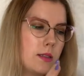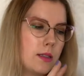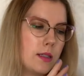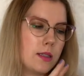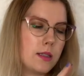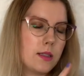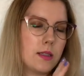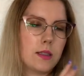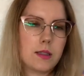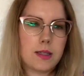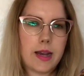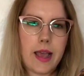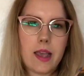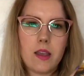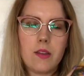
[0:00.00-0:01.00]
this
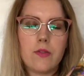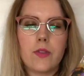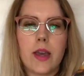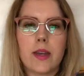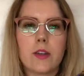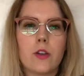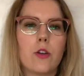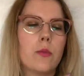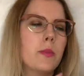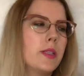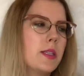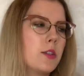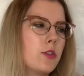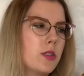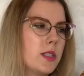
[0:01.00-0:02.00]
slave and her
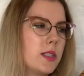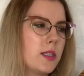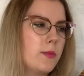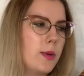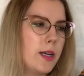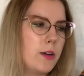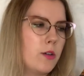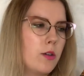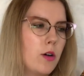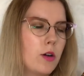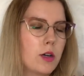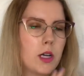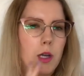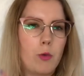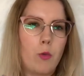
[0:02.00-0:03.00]
mistress, they were
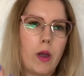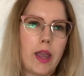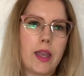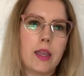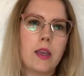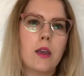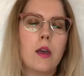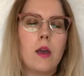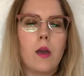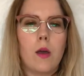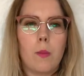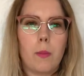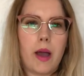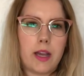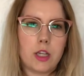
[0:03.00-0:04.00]
on their way
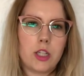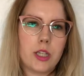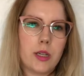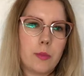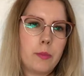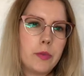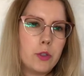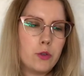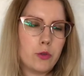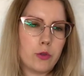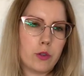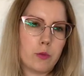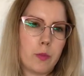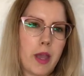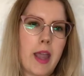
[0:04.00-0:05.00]
by ship to
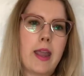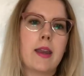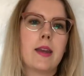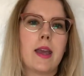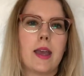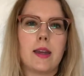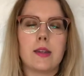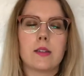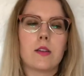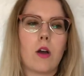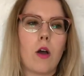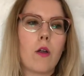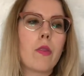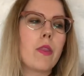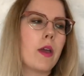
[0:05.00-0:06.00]
Spain, and
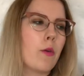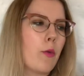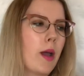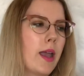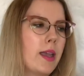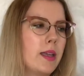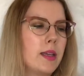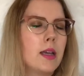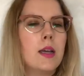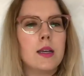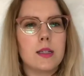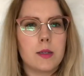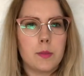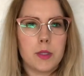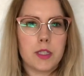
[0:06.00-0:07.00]
on their way
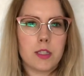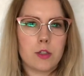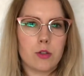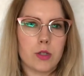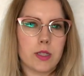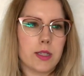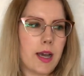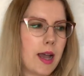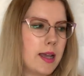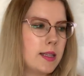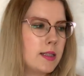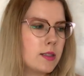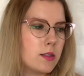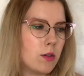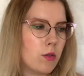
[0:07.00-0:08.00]
the mistress
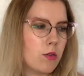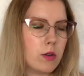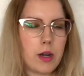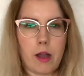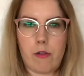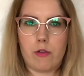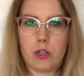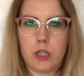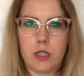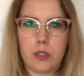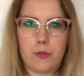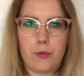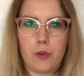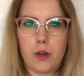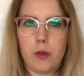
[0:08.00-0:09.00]
died, so now
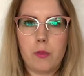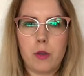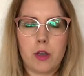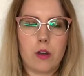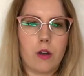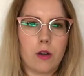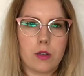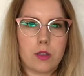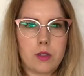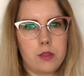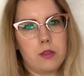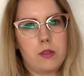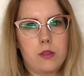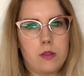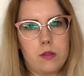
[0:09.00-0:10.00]
she's free
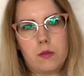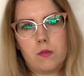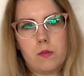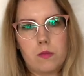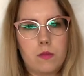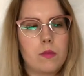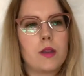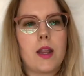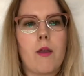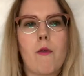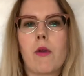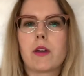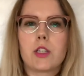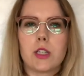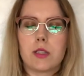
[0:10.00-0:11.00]
because there
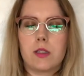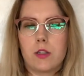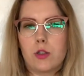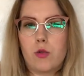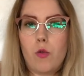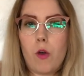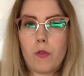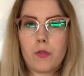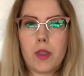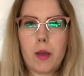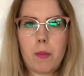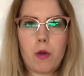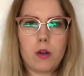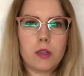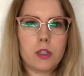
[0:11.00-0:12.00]
were just the two of
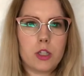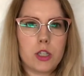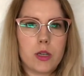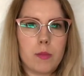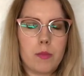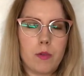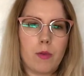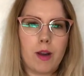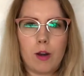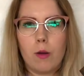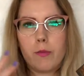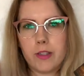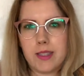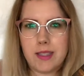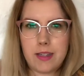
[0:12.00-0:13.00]
them on the ship. Well,
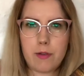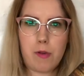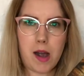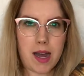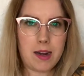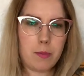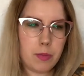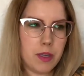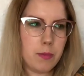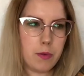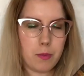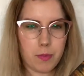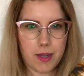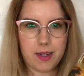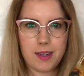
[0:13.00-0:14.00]
obviously there were other
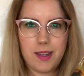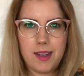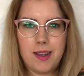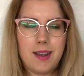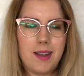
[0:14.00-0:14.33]
people, but